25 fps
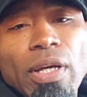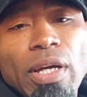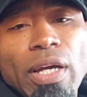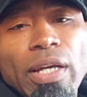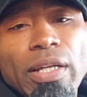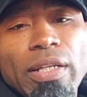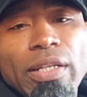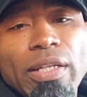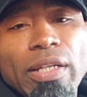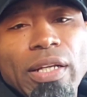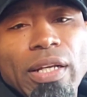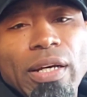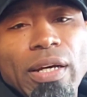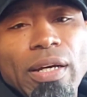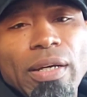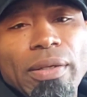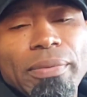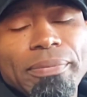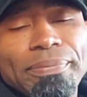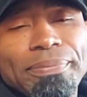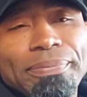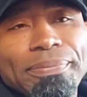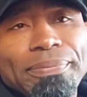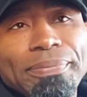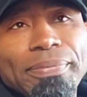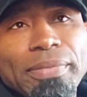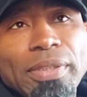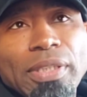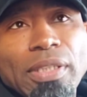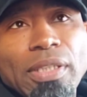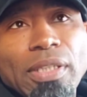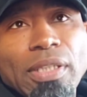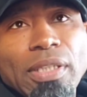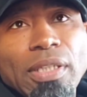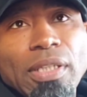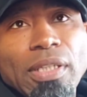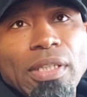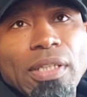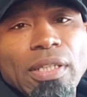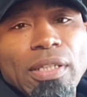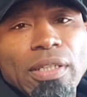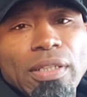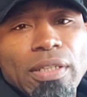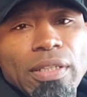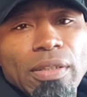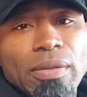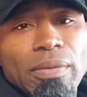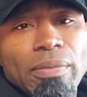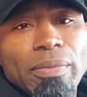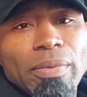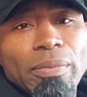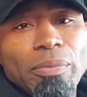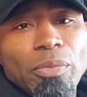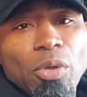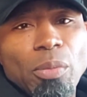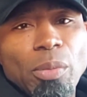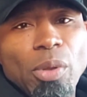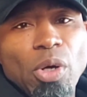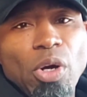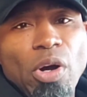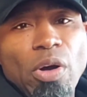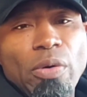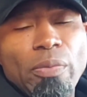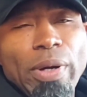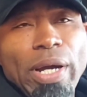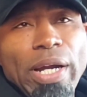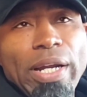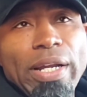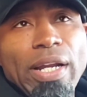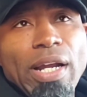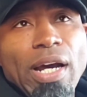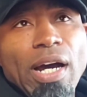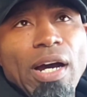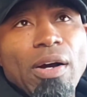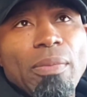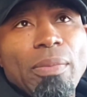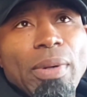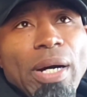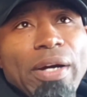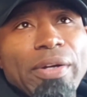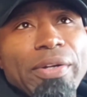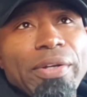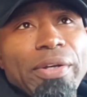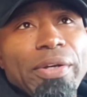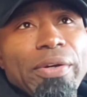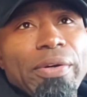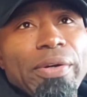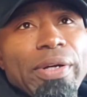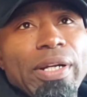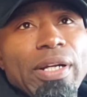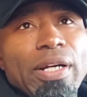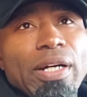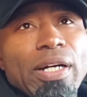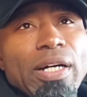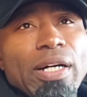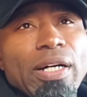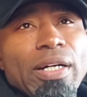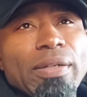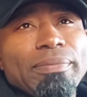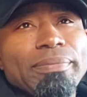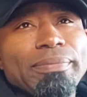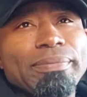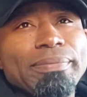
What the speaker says: and then I did it on my own right now. I'm out here in, I